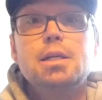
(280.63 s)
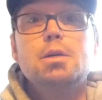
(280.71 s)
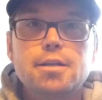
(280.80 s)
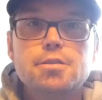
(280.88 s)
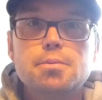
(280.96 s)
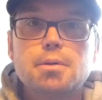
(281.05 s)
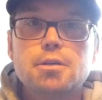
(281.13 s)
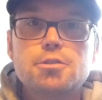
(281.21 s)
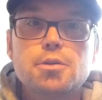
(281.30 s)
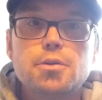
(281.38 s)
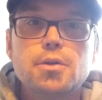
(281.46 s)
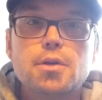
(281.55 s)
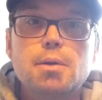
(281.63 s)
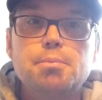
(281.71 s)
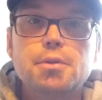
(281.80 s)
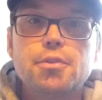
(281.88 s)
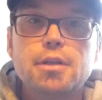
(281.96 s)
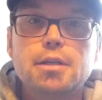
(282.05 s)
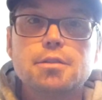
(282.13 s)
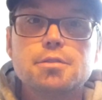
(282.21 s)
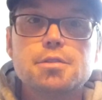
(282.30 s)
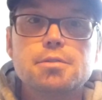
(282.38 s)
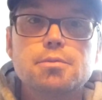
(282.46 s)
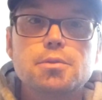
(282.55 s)
I just want to show you a couple
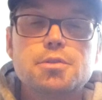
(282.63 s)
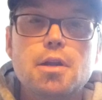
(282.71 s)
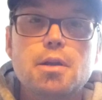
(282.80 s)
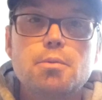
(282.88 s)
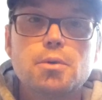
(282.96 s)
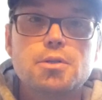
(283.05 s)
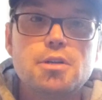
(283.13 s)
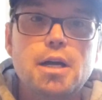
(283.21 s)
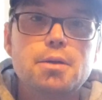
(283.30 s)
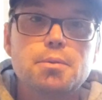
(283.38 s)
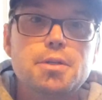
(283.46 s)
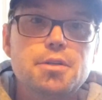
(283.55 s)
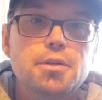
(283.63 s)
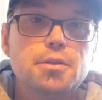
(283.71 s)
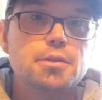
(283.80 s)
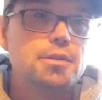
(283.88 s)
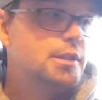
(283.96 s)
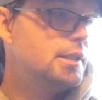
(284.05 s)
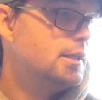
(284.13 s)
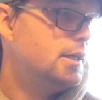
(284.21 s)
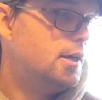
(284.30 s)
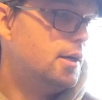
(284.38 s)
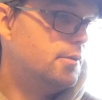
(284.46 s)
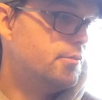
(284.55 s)
things which I would do,
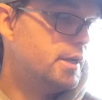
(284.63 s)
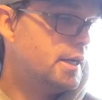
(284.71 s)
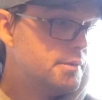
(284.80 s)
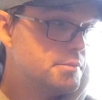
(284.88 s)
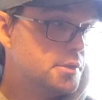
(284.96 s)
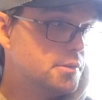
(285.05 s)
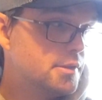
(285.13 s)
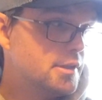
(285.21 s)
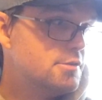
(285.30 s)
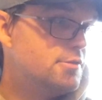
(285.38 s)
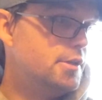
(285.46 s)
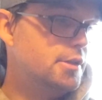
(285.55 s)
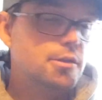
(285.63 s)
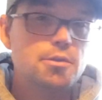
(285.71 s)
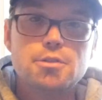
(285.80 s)
that I'm doing in this video.